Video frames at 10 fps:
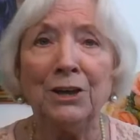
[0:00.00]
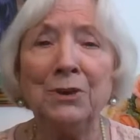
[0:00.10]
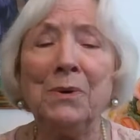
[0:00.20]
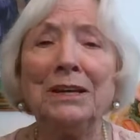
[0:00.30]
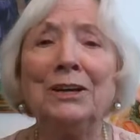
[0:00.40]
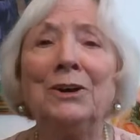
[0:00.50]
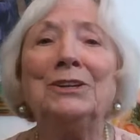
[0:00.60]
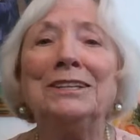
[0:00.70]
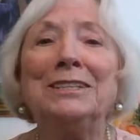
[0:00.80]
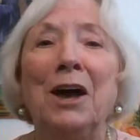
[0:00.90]
You want to go
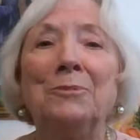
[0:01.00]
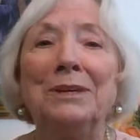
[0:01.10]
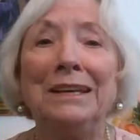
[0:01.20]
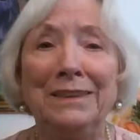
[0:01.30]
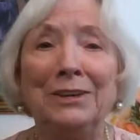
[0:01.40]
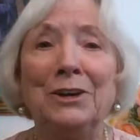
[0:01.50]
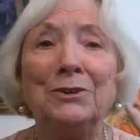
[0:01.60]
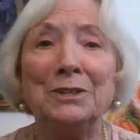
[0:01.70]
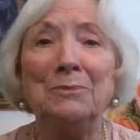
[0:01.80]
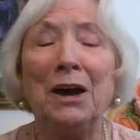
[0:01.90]
to somebody that
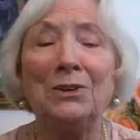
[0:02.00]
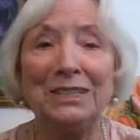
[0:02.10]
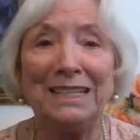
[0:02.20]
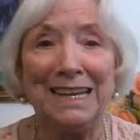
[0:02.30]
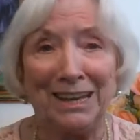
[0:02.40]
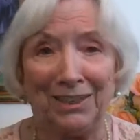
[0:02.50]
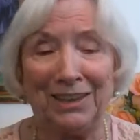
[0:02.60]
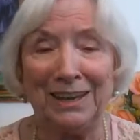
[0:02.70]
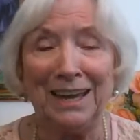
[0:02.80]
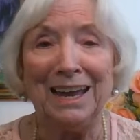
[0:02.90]
knows about teeth
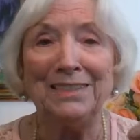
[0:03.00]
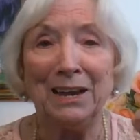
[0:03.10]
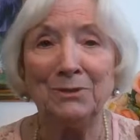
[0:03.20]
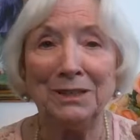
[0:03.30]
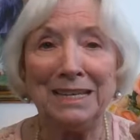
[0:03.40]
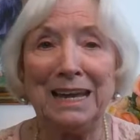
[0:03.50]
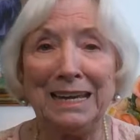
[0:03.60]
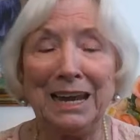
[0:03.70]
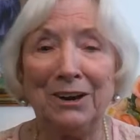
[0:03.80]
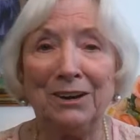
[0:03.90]
that will
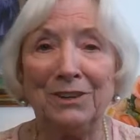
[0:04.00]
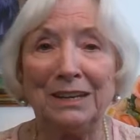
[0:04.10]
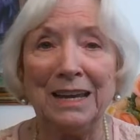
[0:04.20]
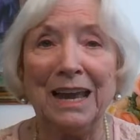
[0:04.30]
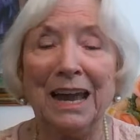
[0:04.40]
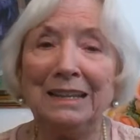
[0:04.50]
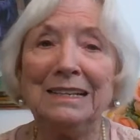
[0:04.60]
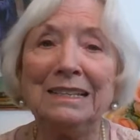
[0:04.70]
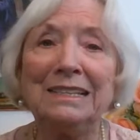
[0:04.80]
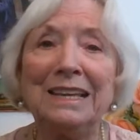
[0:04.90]
take care of it. And
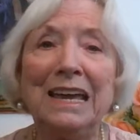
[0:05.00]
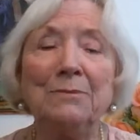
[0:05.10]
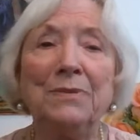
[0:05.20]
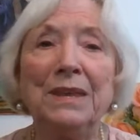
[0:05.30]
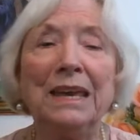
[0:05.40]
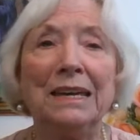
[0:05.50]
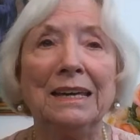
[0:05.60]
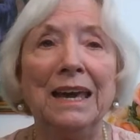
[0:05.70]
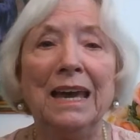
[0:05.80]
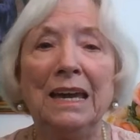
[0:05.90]
it's the same
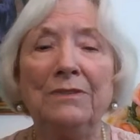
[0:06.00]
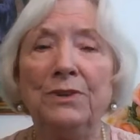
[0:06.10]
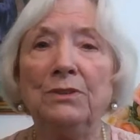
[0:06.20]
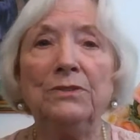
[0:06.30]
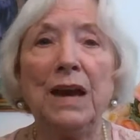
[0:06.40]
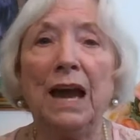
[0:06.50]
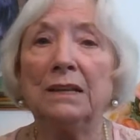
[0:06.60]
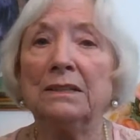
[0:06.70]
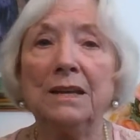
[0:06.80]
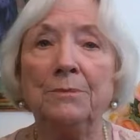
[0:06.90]
thing. If you've
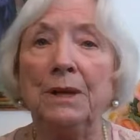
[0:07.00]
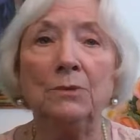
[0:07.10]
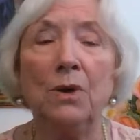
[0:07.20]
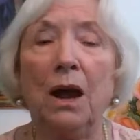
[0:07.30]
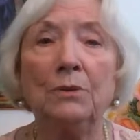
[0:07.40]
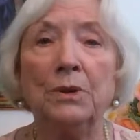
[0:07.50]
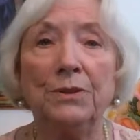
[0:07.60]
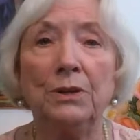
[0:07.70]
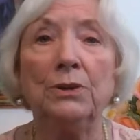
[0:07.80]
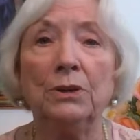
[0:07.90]
got something wrong
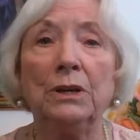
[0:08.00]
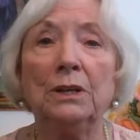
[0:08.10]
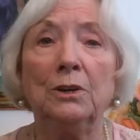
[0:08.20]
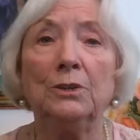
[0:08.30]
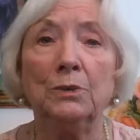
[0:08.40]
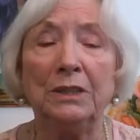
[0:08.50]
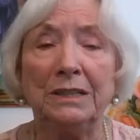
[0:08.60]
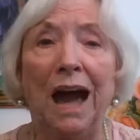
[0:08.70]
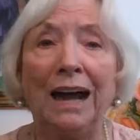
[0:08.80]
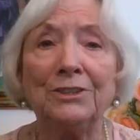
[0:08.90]
with you, you're going to go to a
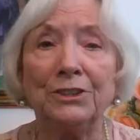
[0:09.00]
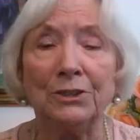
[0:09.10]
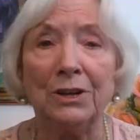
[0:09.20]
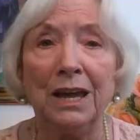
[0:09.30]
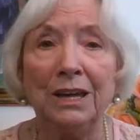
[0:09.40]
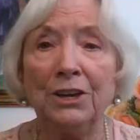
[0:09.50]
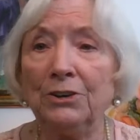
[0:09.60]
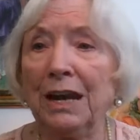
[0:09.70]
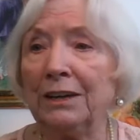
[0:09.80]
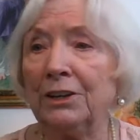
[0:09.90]
doctor.
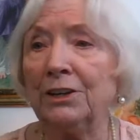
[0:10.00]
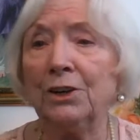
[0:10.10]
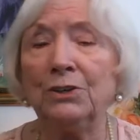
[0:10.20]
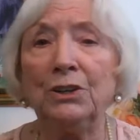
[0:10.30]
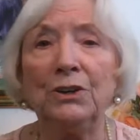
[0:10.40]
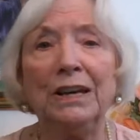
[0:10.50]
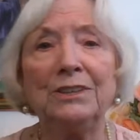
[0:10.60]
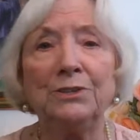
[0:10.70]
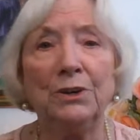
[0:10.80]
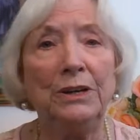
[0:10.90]
You're not going to go to your
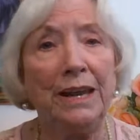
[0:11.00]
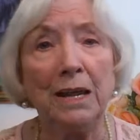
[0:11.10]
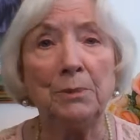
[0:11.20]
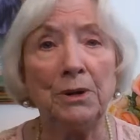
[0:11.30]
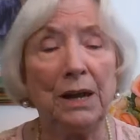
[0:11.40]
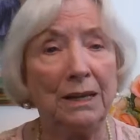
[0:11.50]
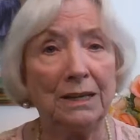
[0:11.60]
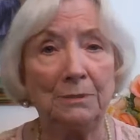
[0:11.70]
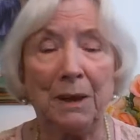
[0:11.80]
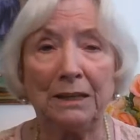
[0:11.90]
next door neighbor and
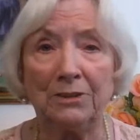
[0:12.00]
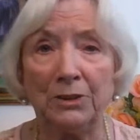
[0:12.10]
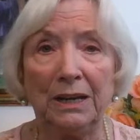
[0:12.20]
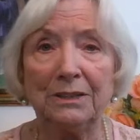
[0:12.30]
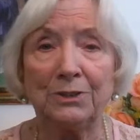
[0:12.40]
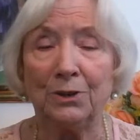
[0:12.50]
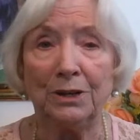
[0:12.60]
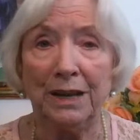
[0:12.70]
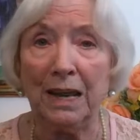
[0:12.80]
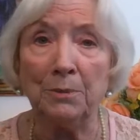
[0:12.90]
expect your next
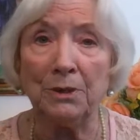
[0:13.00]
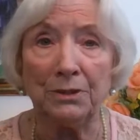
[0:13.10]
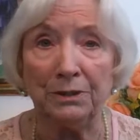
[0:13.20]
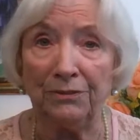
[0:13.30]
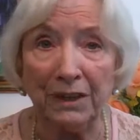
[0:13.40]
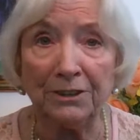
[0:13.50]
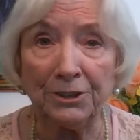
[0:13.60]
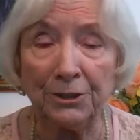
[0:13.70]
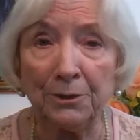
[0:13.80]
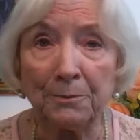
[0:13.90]
door neighbor to
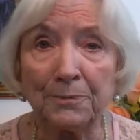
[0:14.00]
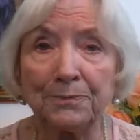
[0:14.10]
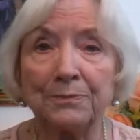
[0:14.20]
fix you.